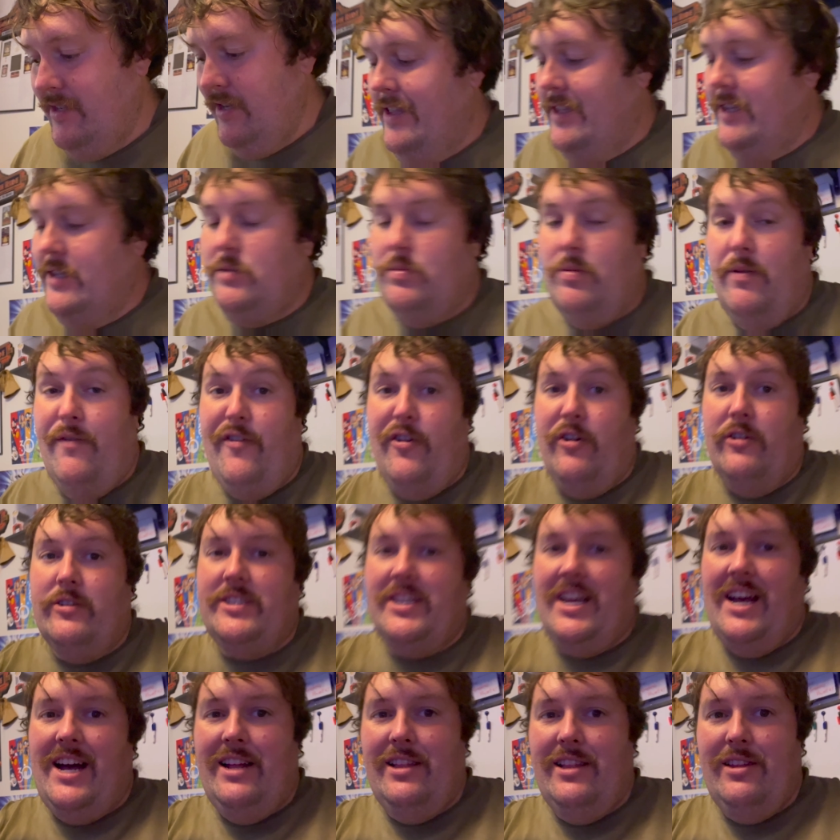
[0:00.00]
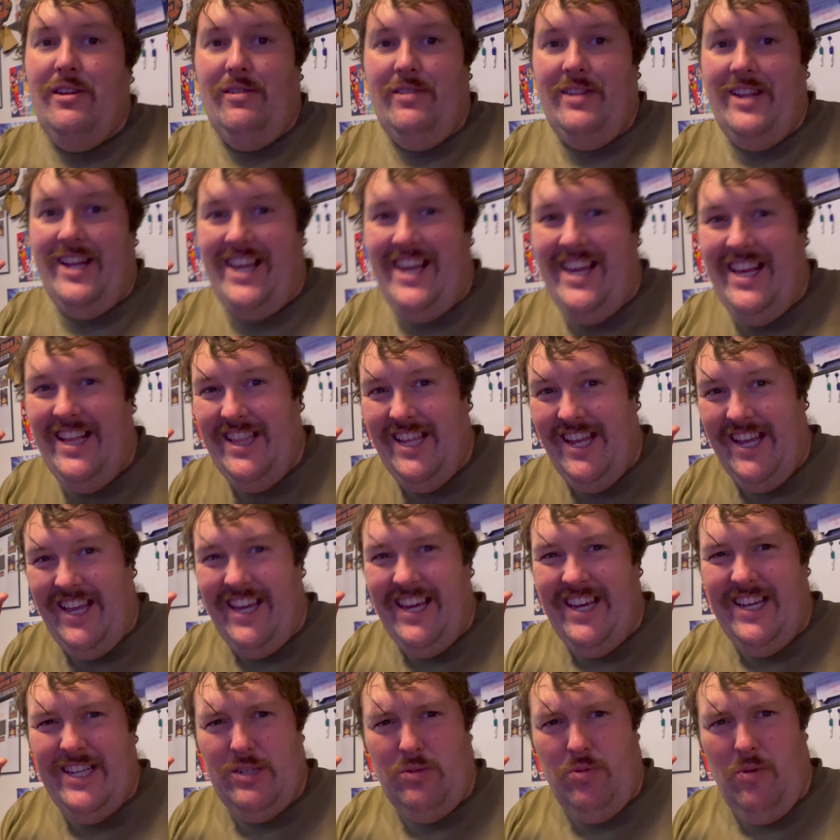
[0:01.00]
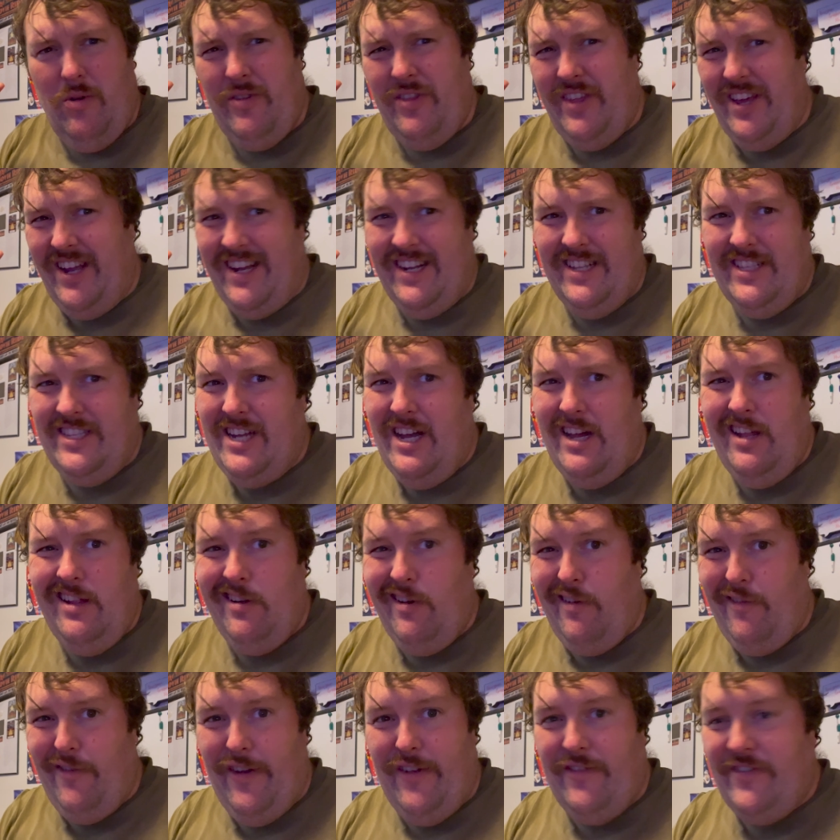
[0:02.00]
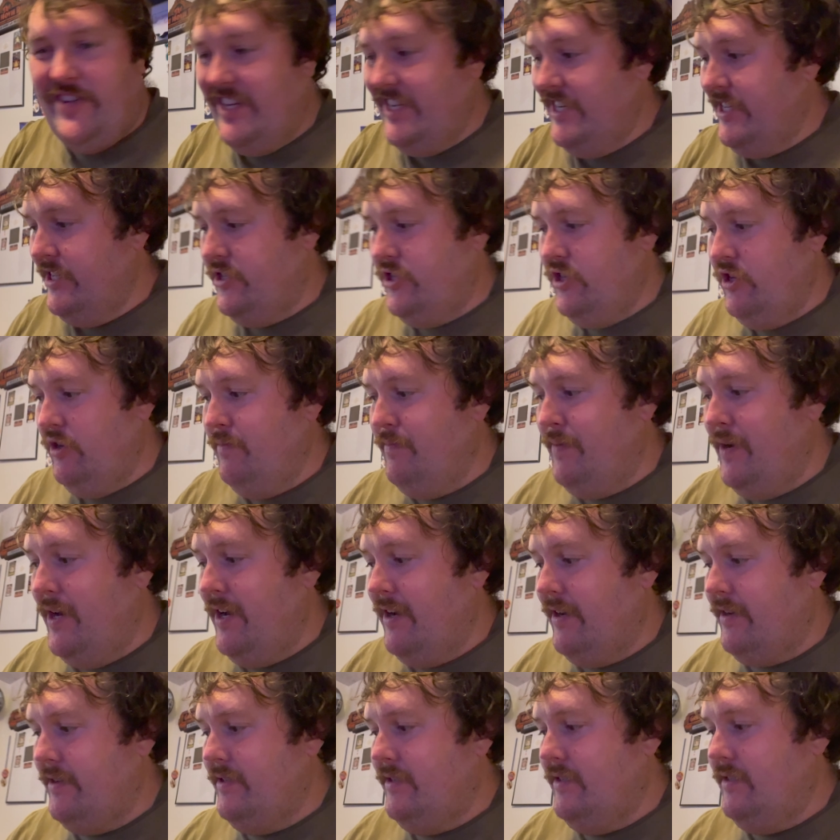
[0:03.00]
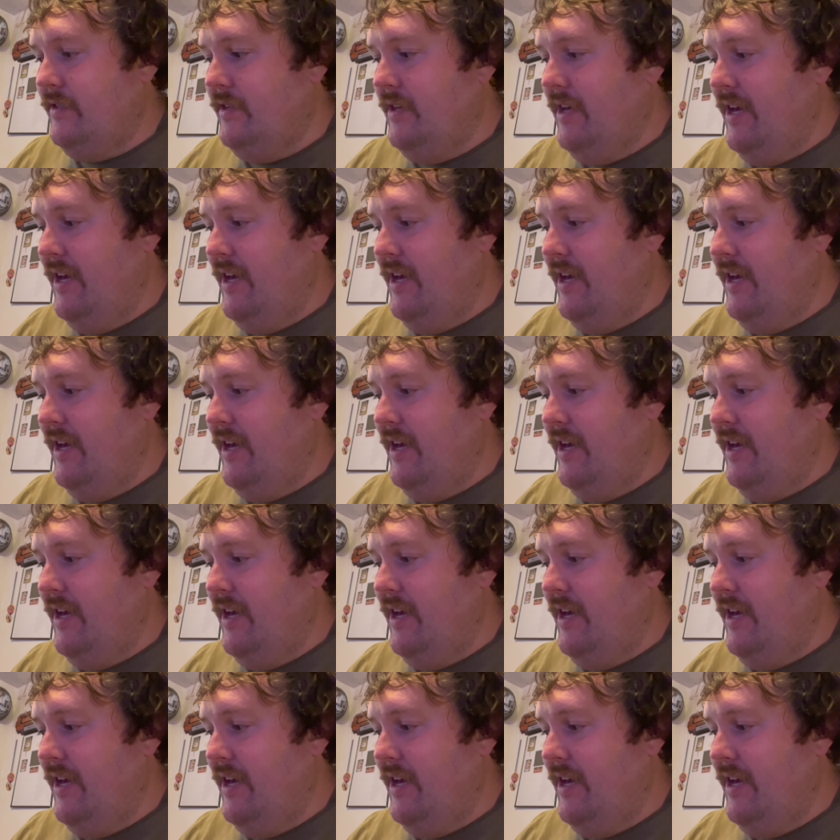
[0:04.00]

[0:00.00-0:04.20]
This reverse holo Licky Licky is worth like $1.50 to $2,